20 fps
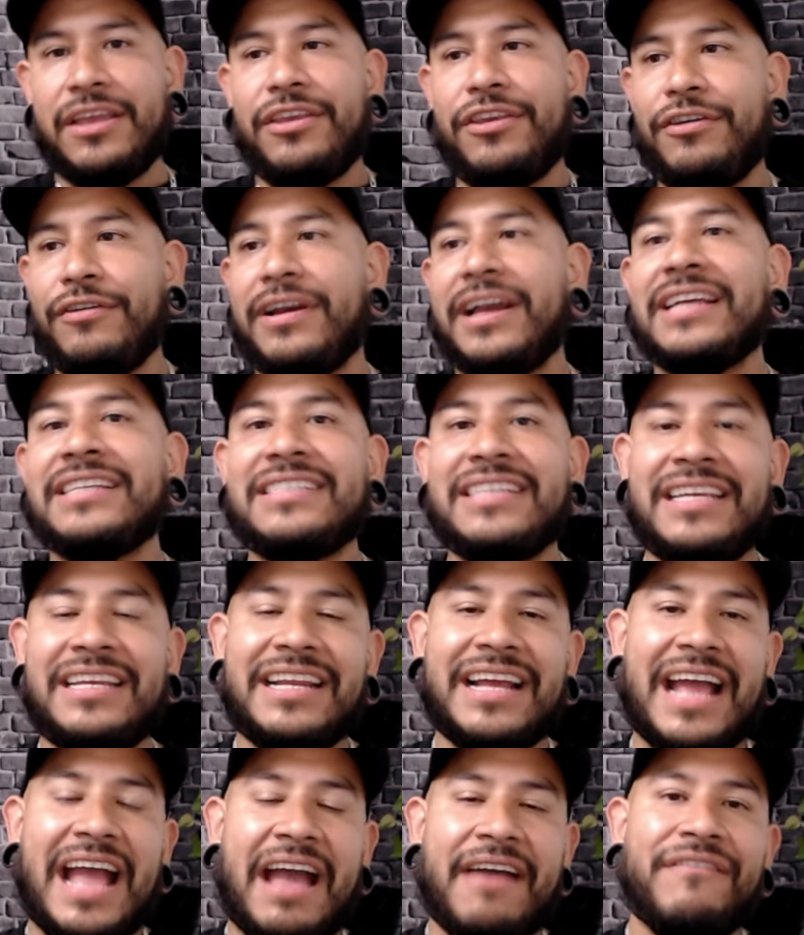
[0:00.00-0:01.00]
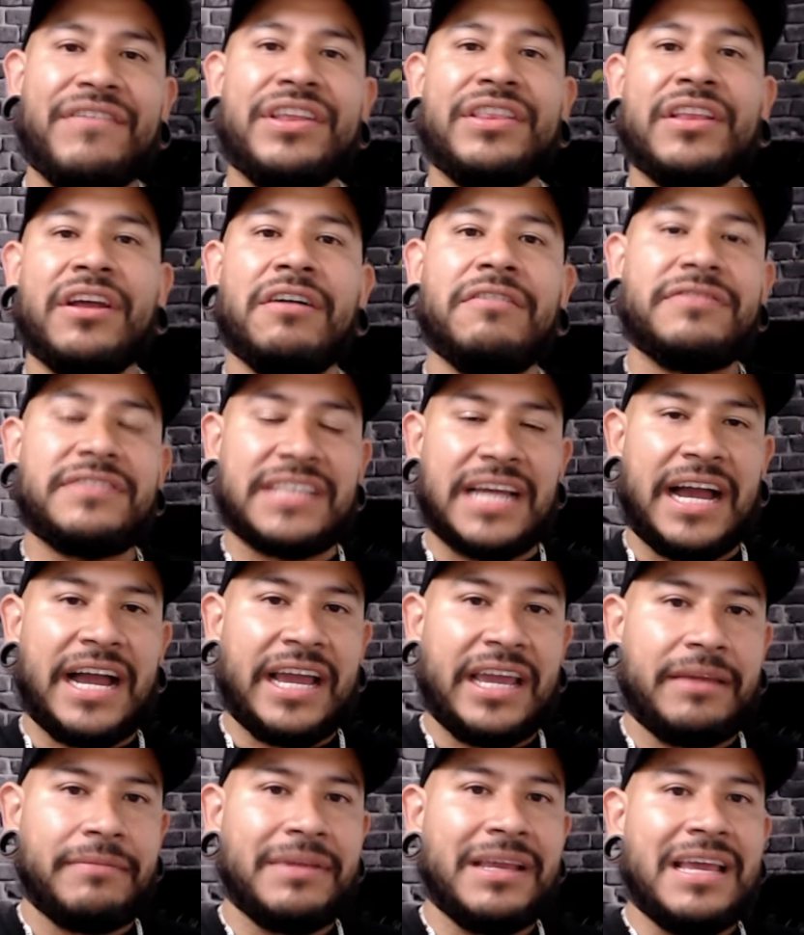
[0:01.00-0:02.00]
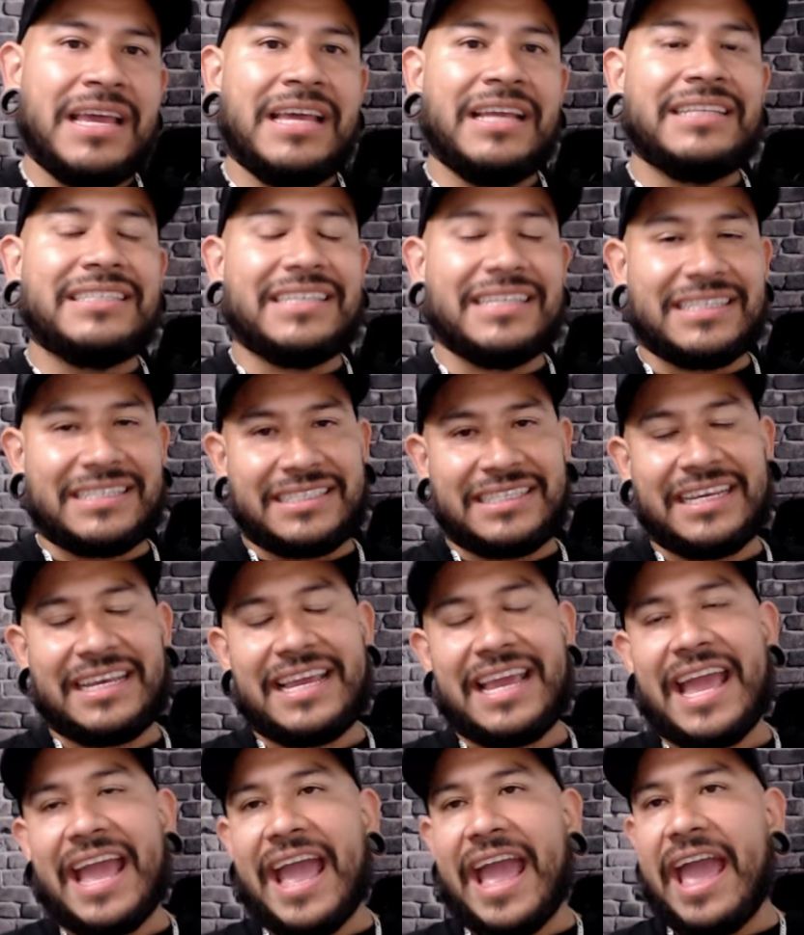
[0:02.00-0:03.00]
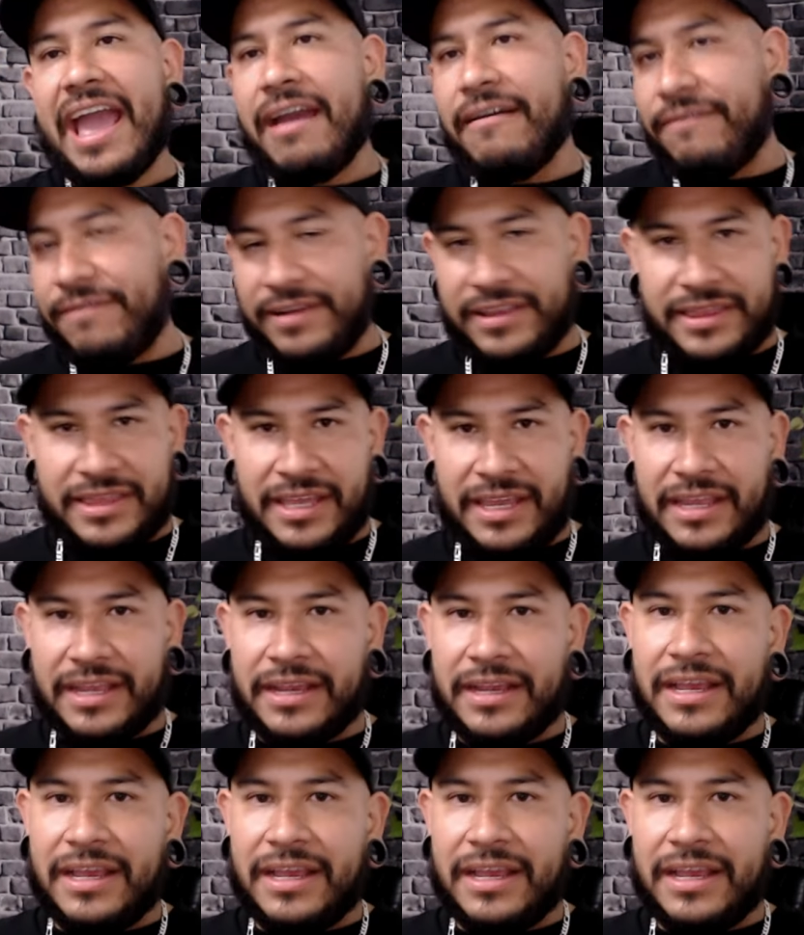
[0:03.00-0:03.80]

You guys need to have enough time to see everything.